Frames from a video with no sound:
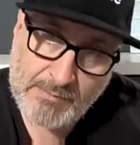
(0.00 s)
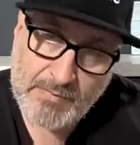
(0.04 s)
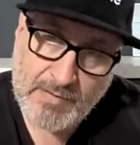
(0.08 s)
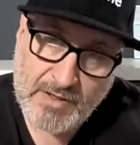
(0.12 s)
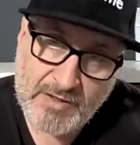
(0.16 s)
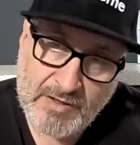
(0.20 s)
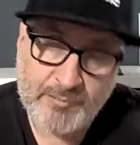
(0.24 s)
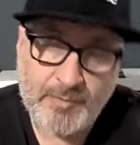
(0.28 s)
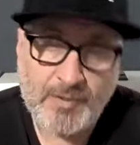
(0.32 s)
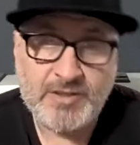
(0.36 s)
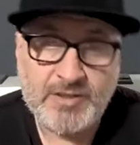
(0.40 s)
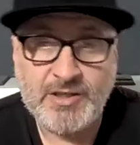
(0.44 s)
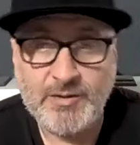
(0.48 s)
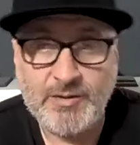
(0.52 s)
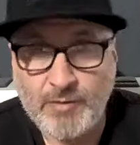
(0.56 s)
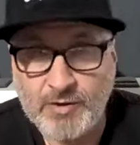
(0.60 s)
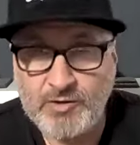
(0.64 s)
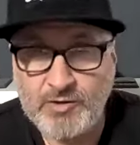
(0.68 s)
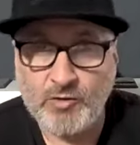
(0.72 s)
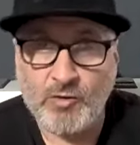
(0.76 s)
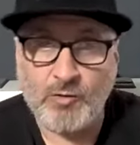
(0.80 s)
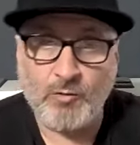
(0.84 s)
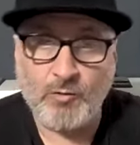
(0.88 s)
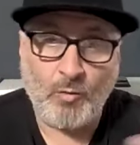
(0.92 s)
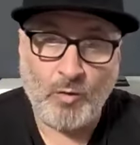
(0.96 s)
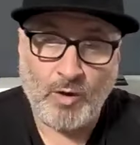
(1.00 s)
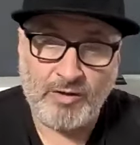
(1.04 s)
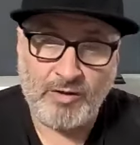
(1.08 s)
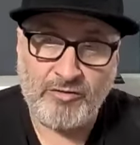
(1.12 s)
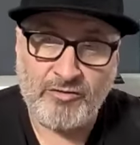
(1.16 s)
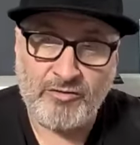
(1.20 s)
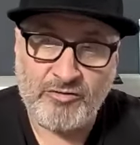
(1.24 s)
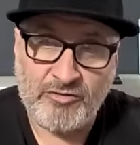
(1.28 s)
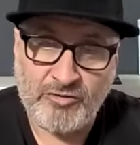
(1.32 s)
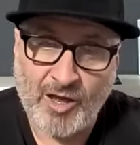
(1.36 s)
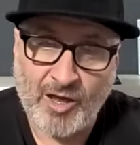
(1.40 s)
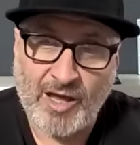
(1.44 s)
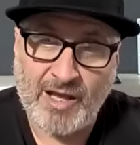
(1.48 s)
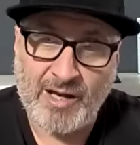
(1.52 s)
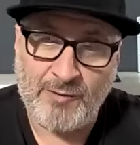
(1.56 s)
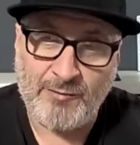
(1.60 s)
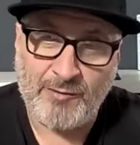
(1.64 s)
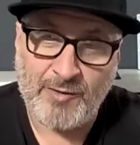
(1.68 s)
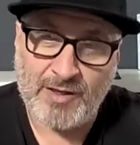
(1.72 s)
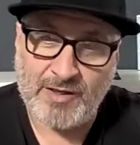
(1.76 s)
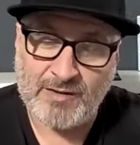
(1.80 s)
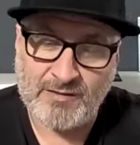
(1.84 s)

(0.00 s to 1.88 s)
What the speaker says: especially when you're on one side of it.